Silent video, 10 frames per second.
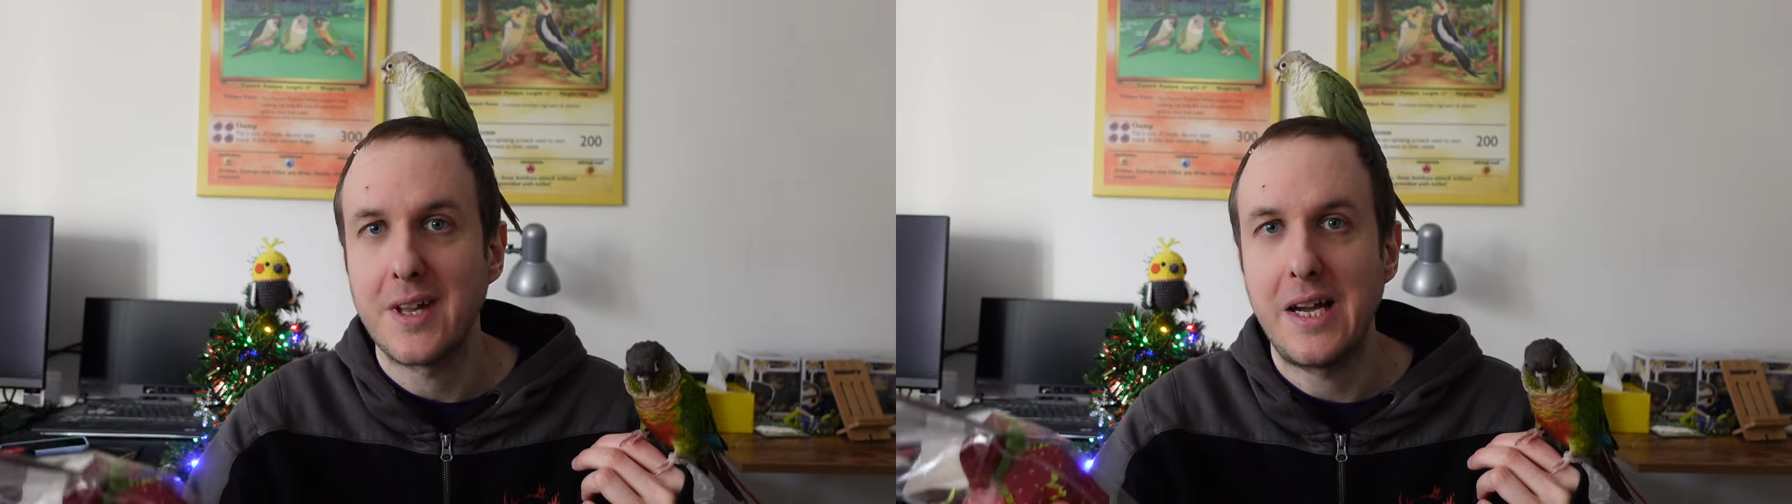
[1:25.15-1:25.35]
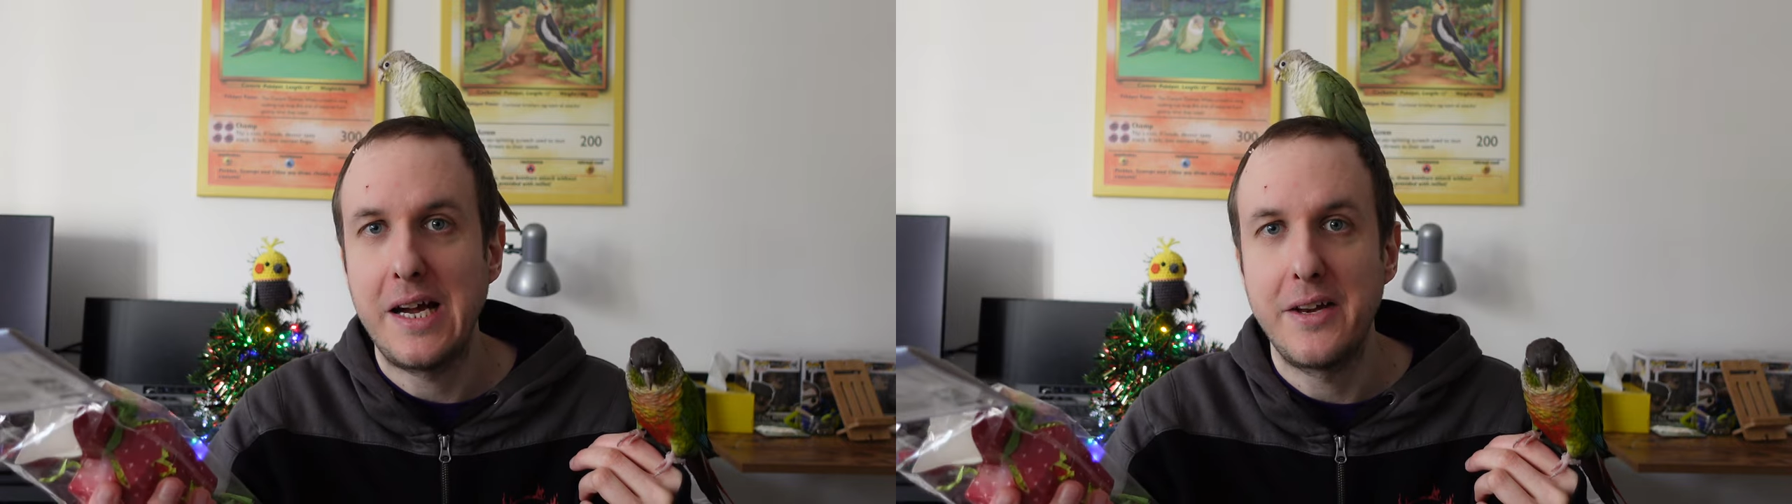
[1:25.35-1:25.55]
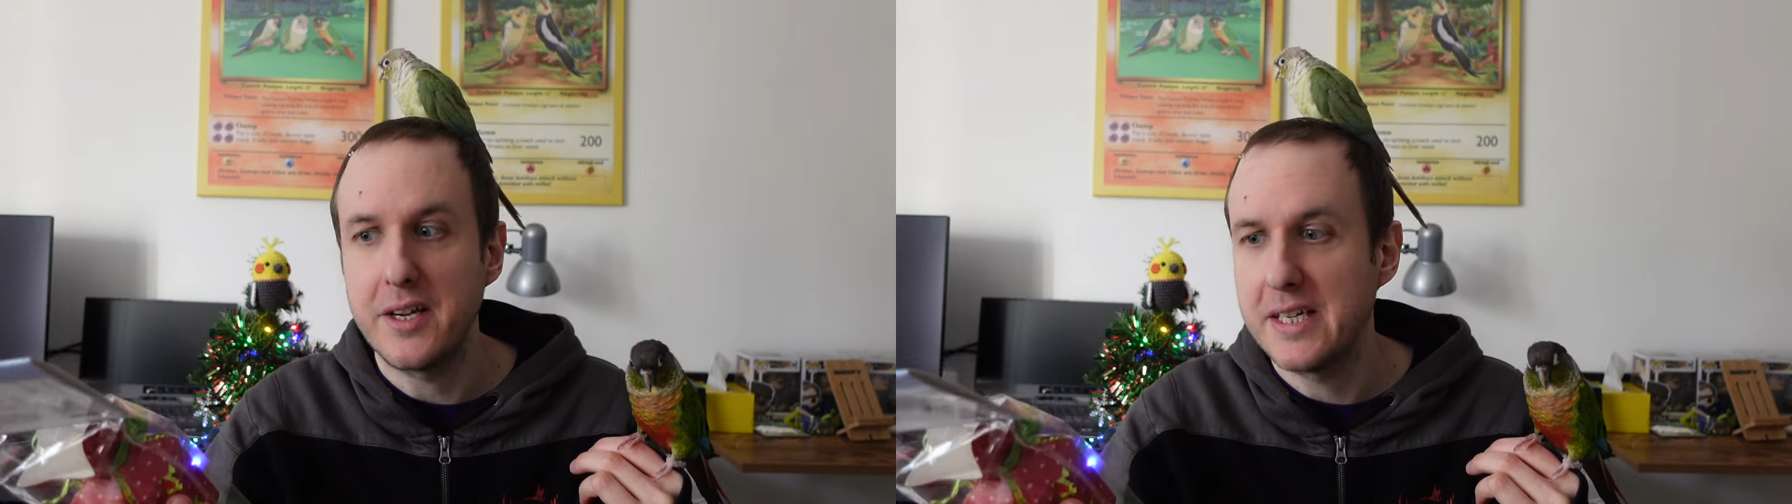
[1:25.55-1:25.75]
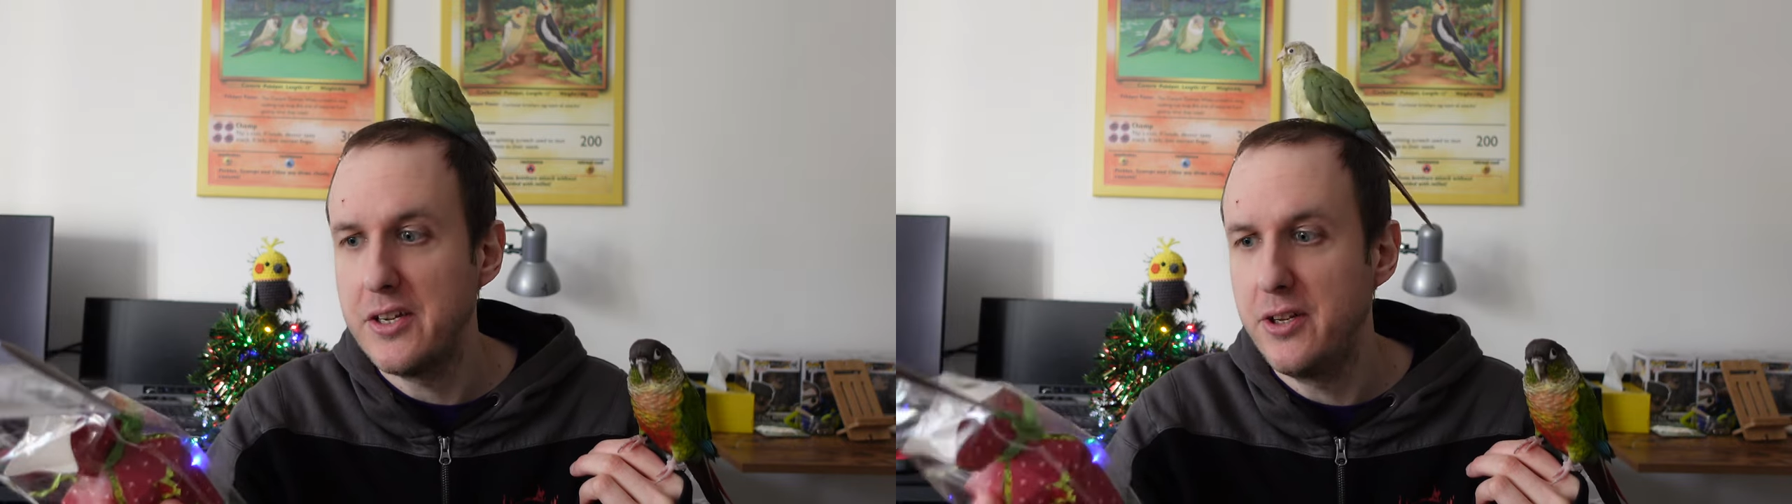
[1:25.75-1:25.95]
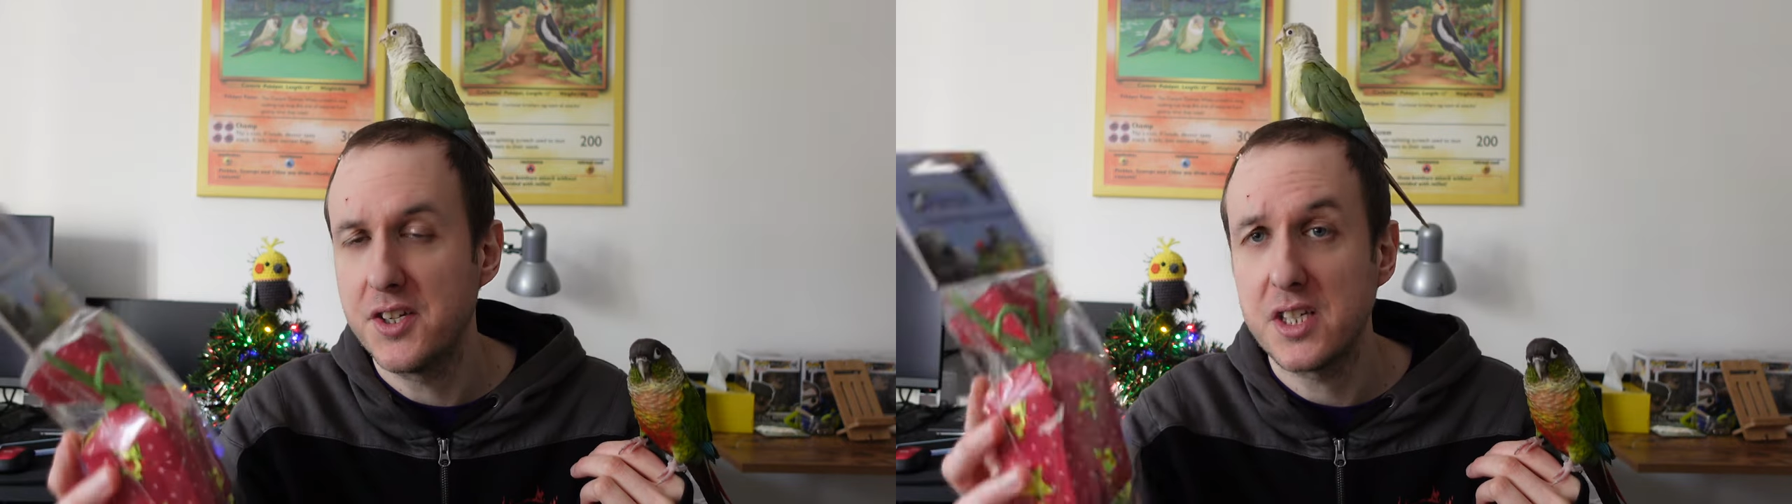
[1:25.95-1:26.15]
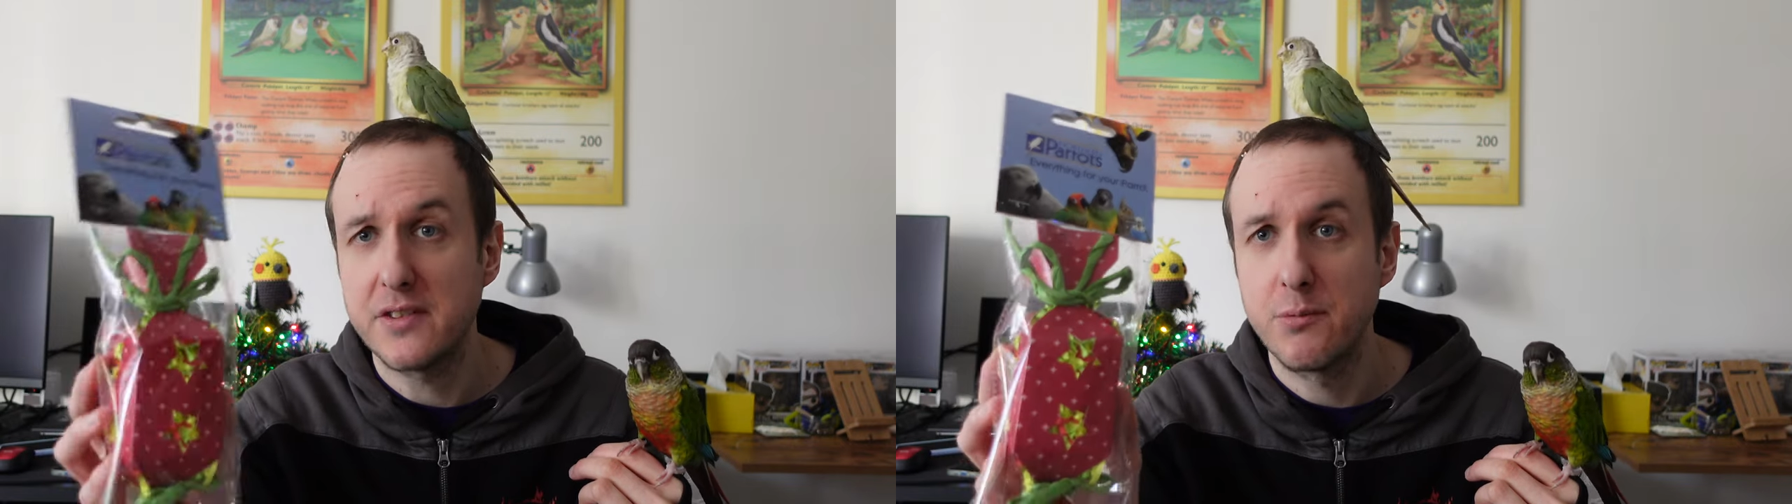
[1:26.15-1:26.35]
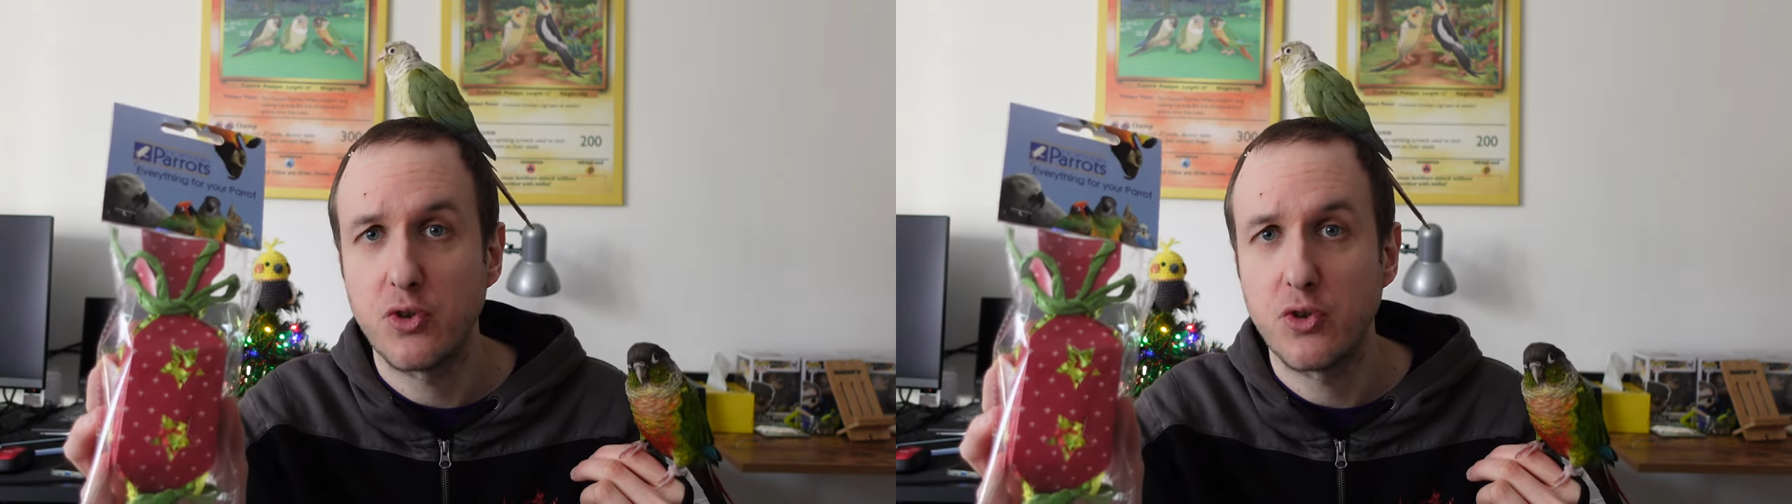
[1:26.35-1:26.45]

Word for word: And again, you can stuff some